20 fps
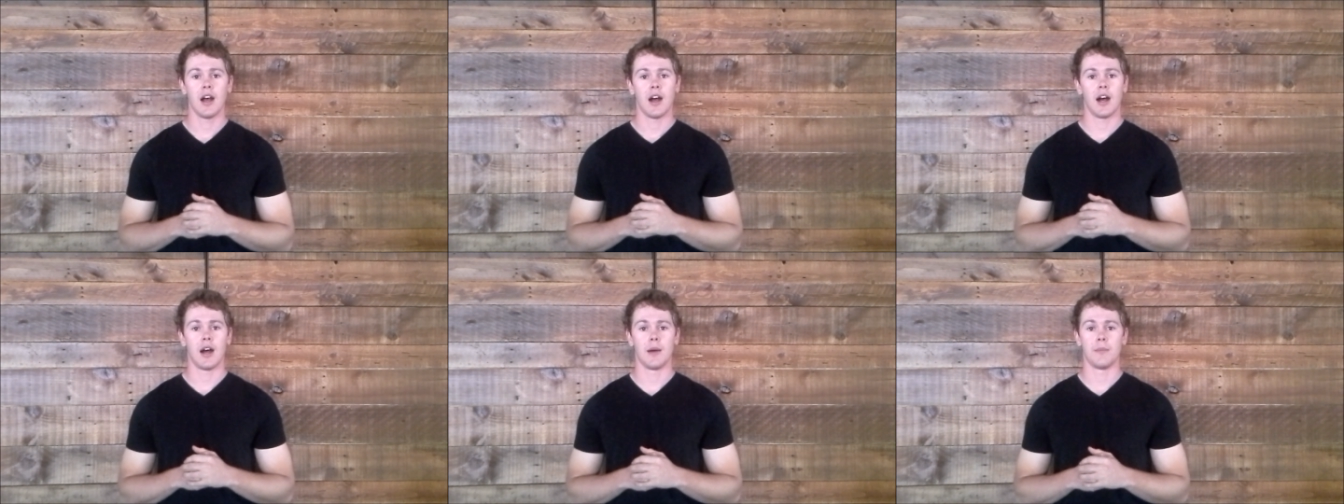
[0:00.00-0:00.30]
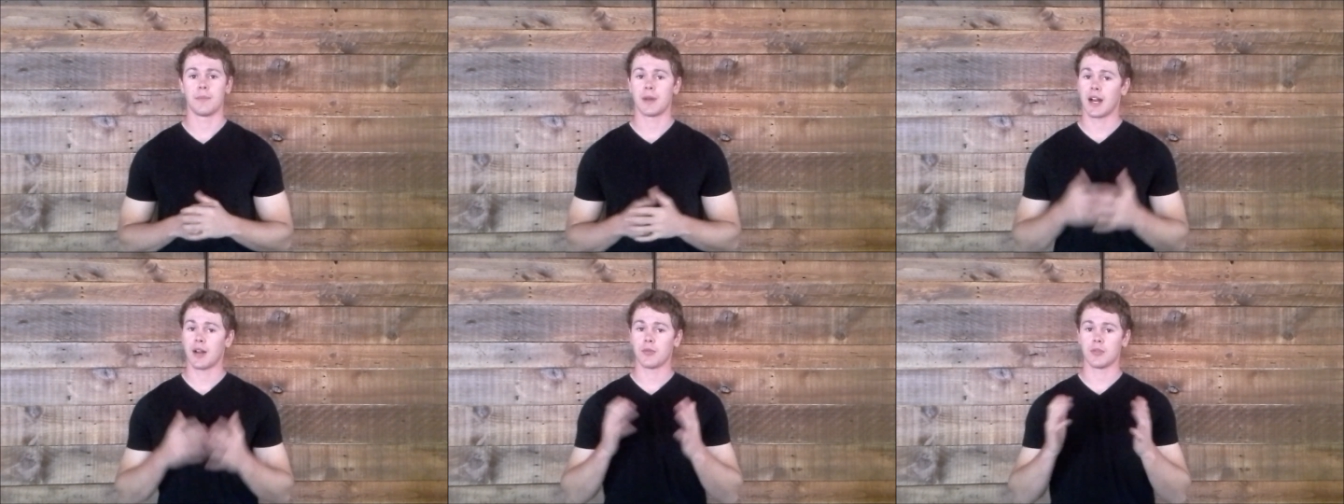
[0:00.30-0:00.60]

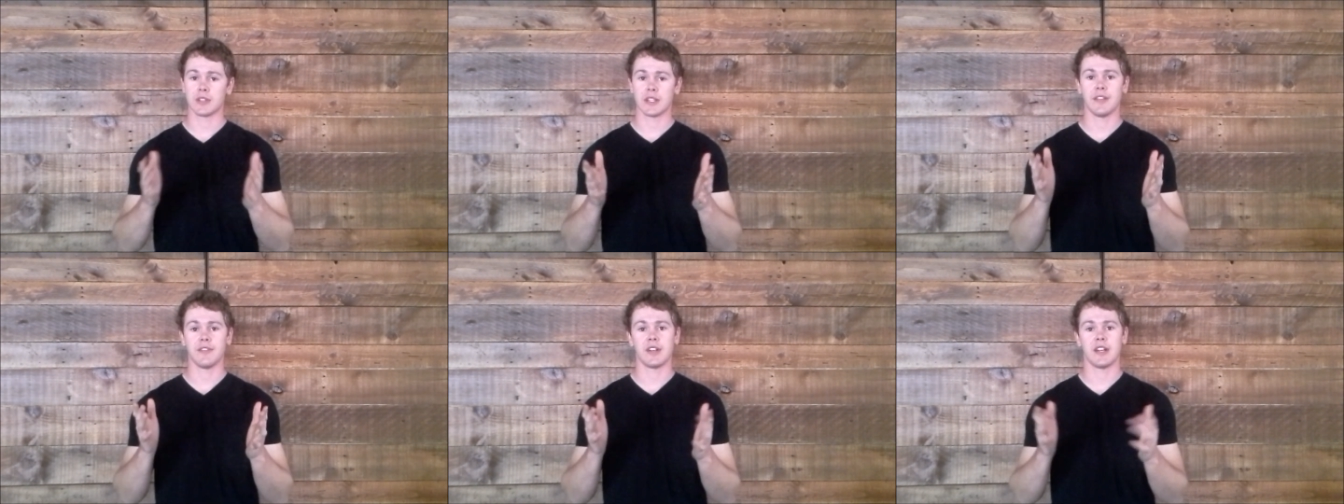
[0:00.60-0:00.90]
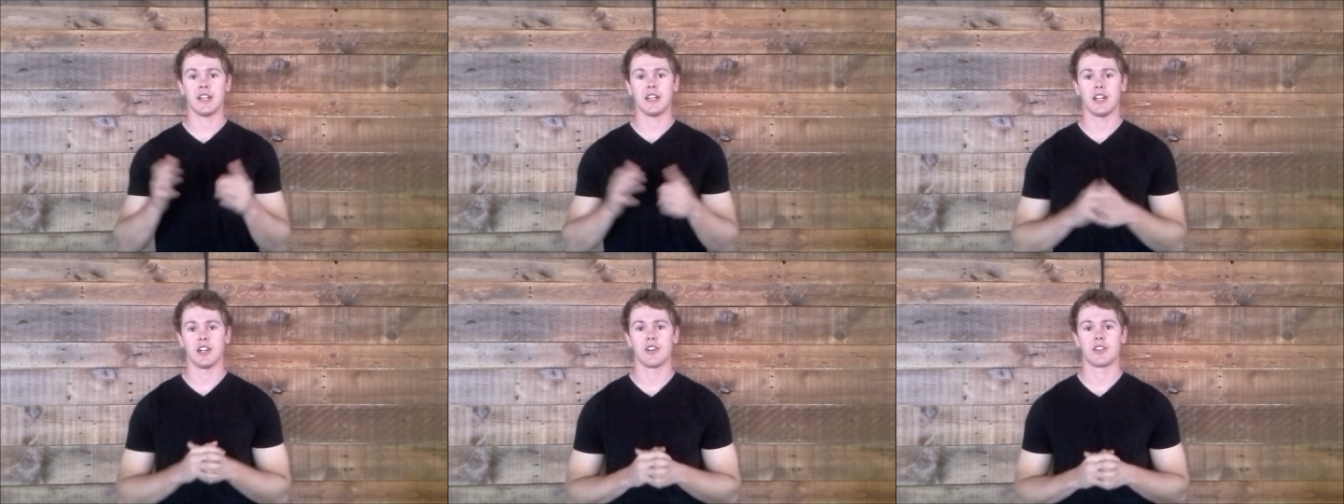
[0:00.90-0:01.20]
but I will leave it
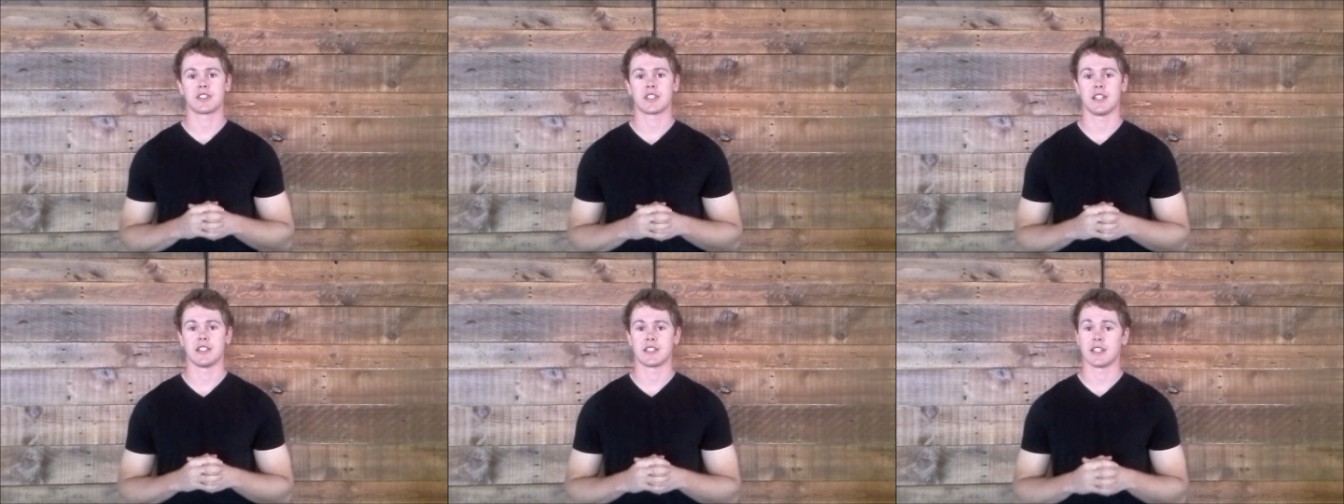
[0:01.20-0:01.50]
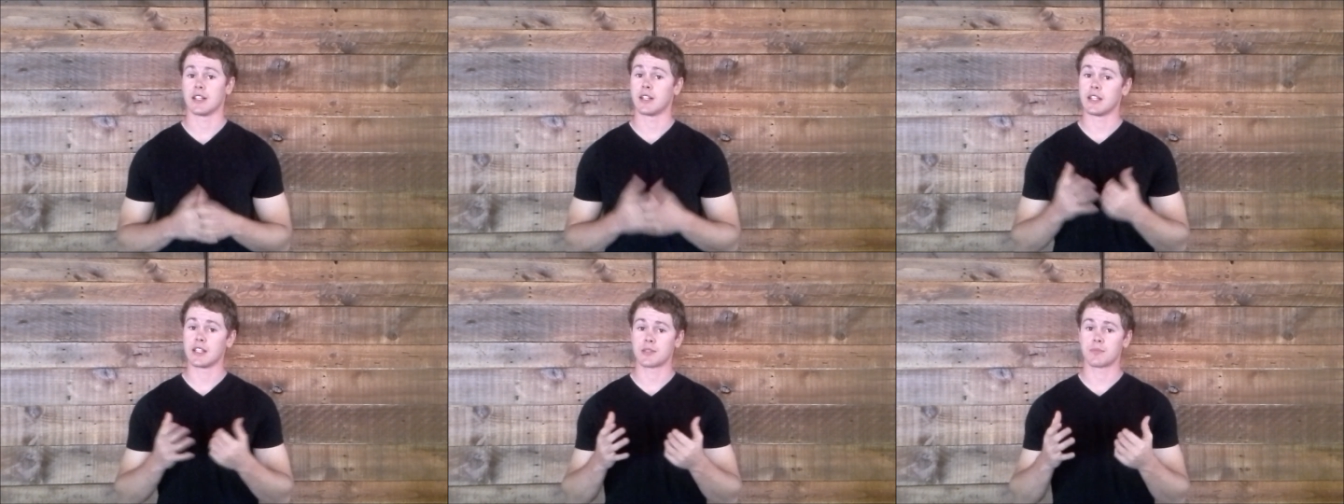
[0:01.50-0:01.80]
in here since
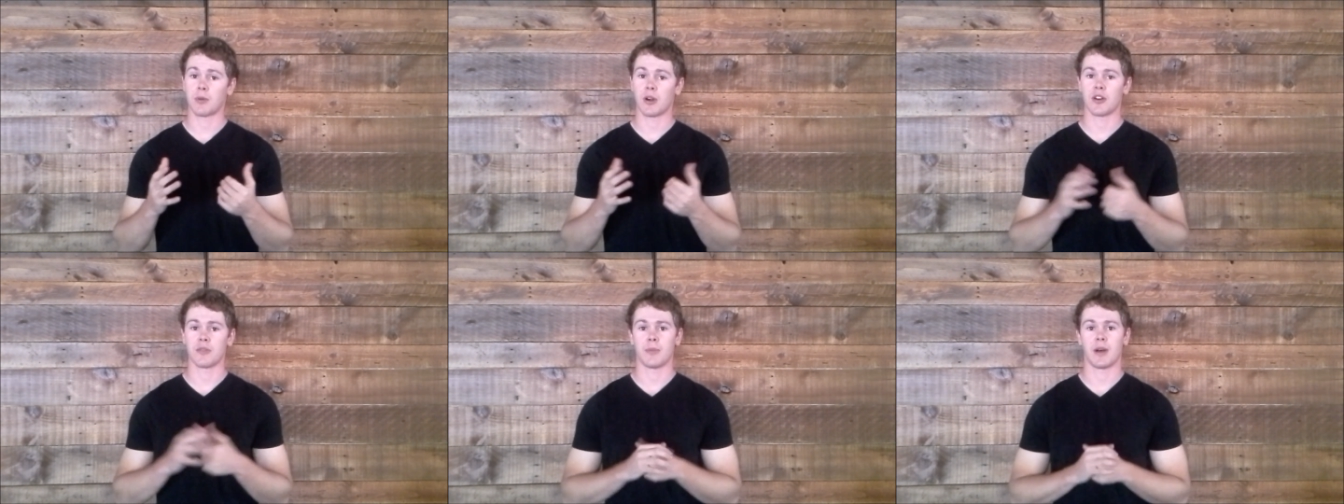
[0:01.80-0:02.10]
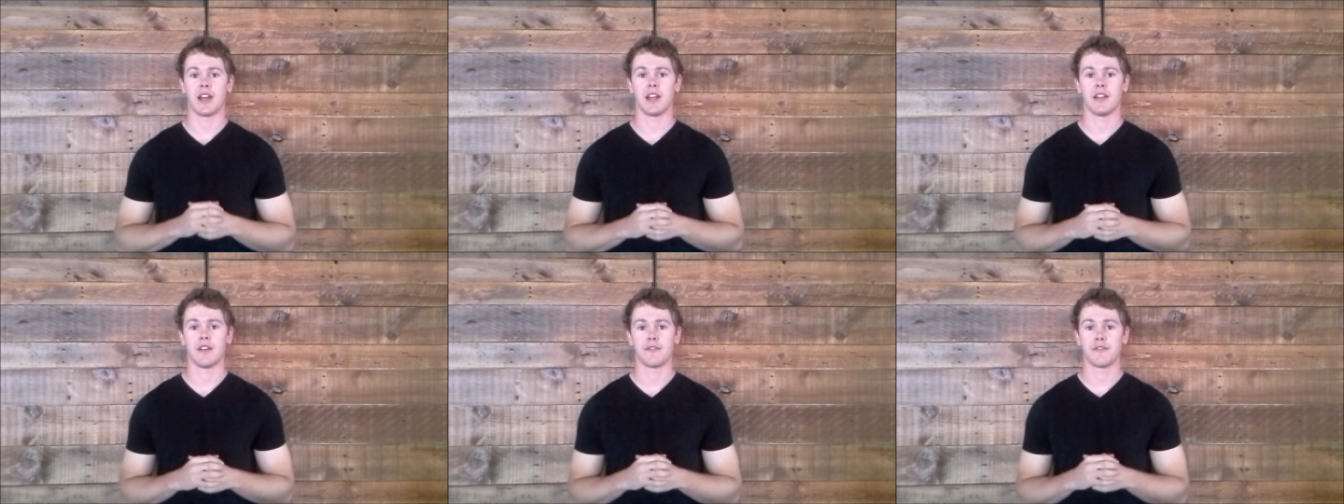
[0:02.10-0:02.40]
it is part of
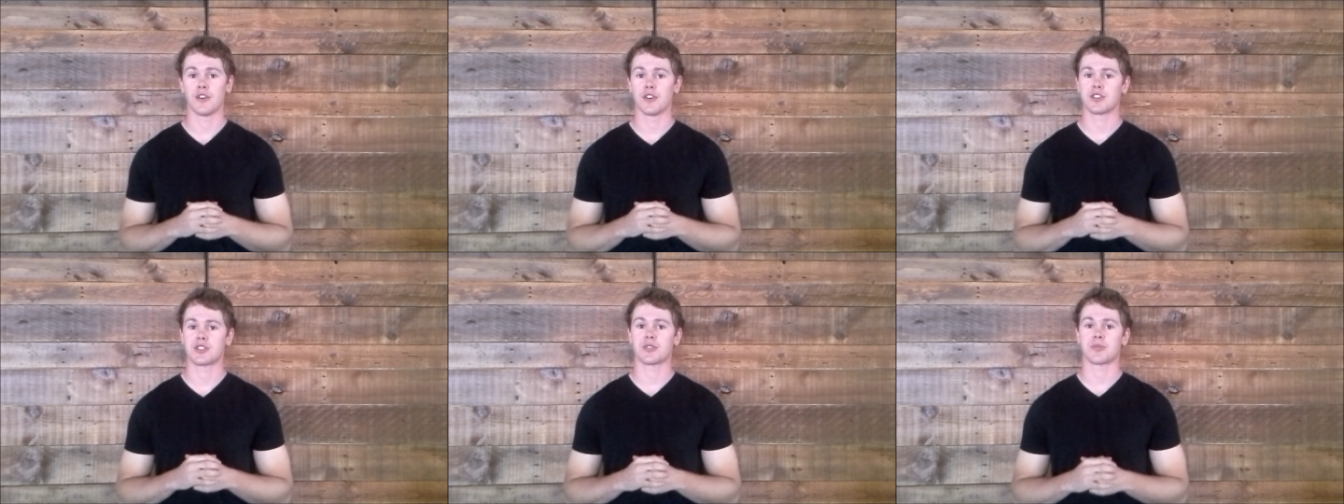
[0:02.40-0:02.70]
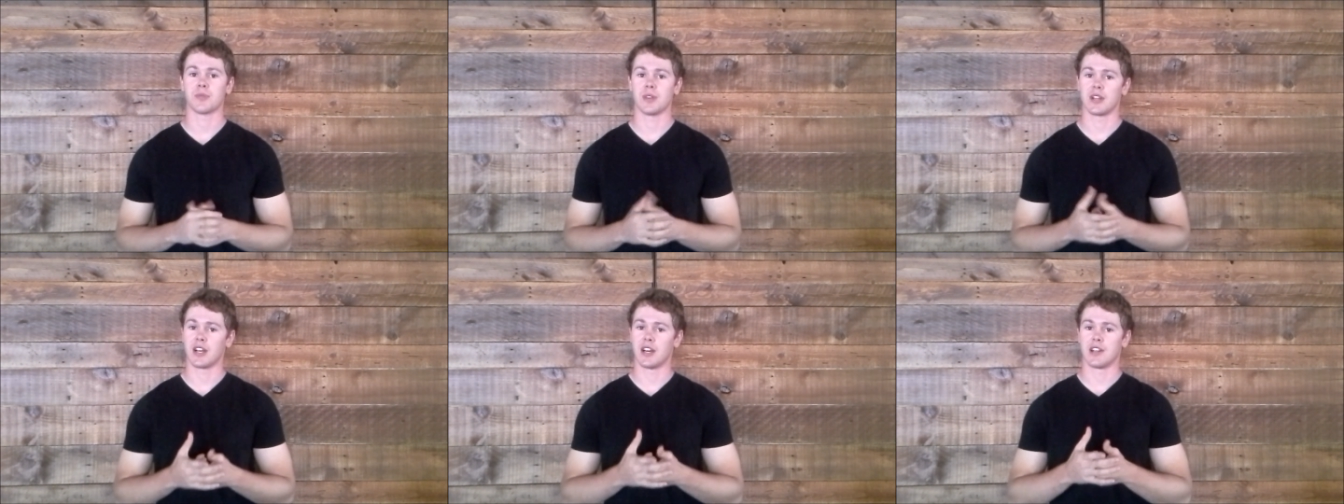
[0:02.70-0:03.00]
my
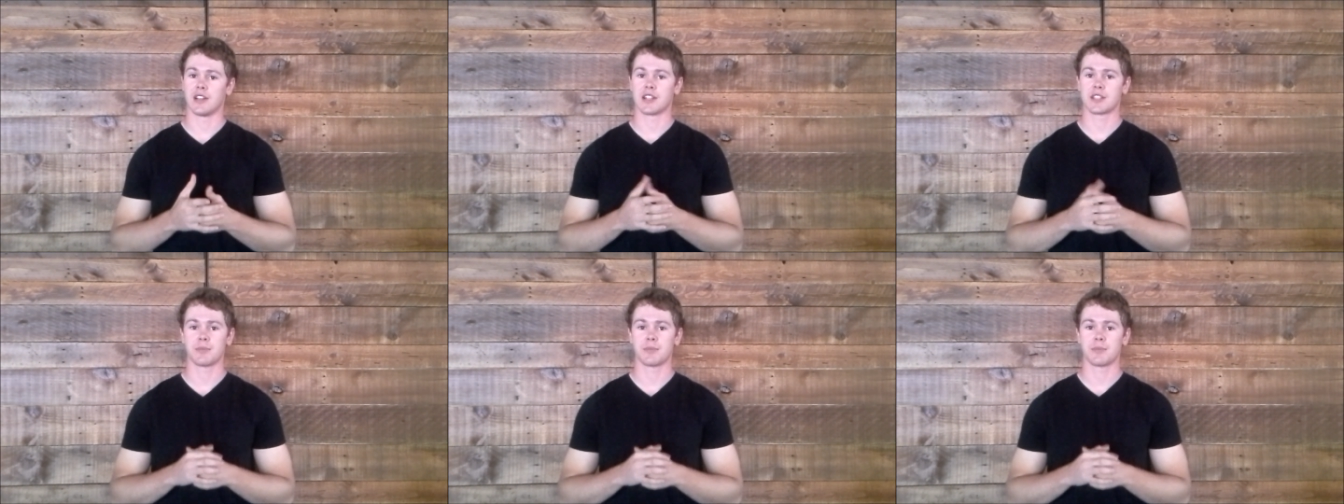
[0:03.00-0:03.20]
first 3-gun